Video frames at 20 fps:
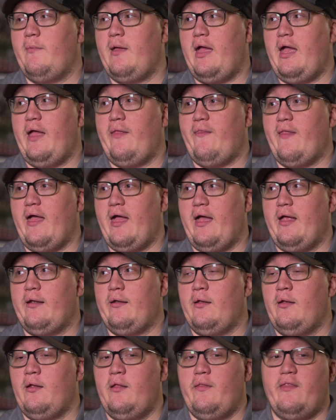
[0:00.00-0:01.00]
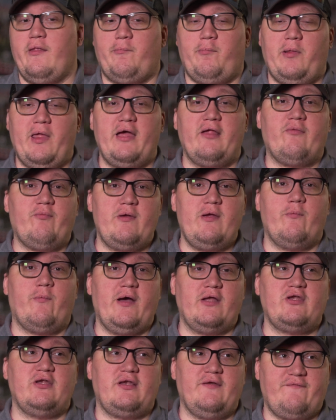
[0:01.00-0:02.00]
And then the place we
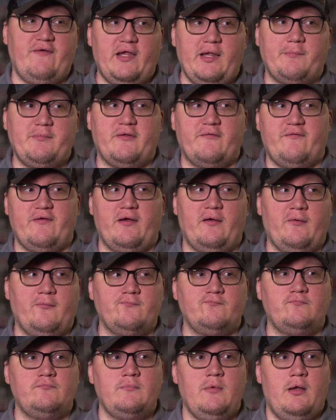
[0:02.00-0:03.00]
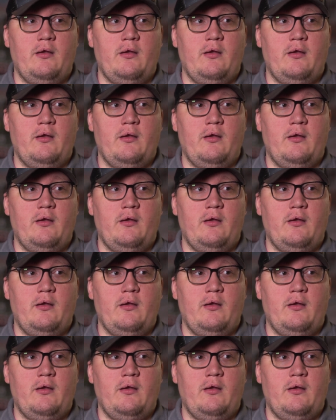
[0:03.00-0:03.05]
went to develop the film